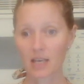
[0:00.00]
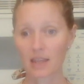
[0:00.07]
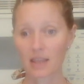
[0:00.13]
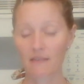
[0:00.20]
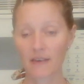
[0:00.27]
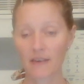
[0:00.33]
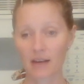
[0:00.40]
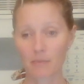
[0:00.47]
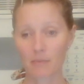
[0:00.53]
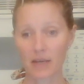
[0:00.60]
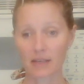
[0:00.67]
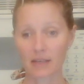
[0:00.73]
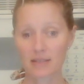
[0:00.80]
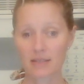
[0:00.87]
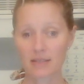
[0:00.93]
the
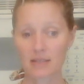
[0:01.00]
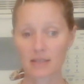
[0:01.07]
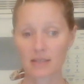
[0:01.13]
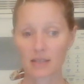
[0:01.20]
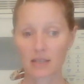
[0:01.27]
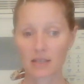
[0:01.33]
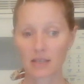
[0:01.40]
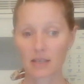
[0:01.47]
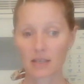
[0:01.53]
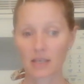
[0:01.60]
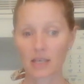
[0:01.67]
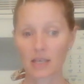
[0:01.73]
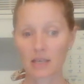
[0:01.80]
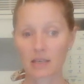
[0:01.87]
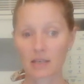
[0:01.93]
Vitamix
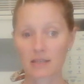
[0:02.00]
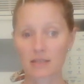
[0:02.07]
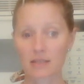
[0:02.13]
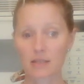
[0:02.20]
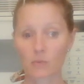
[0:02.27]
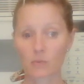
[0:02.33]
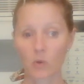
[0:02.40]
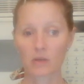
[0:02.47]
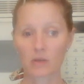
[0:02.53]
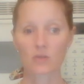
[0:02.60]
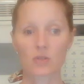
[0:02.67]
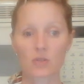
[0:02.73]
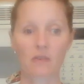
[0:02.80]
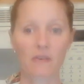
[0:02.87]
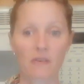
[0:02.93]
is 1
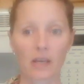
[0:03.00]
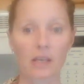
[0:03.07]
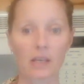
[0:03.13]
serving.